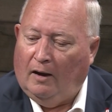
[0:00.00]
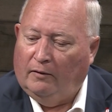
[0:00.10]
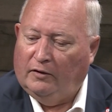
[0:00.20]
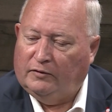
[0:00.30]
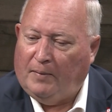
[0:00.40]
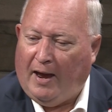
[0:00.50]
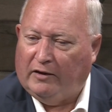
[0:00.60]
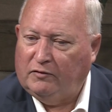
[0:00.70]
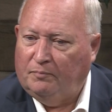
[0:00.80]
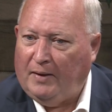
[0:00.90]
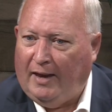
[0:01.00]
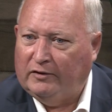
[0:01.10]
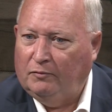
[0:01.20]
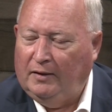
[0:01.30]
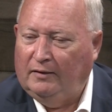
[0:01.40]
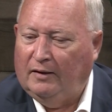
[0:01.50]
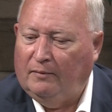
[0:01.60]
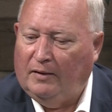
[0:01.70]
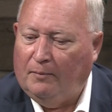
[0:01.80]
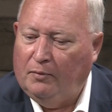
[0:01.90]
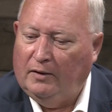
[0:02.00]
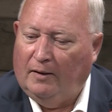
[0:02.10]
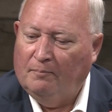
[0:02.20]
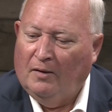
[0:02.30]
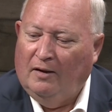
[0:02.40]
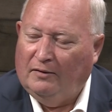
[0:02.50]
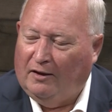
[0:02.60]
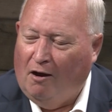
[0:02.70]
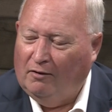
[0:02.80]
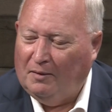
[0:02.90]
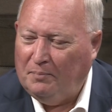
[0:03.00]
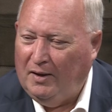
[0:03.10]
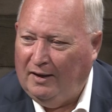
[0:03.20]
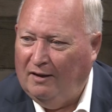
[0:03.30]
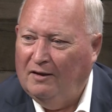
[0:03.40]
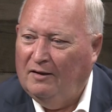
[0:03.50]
This past week, they call it a pig.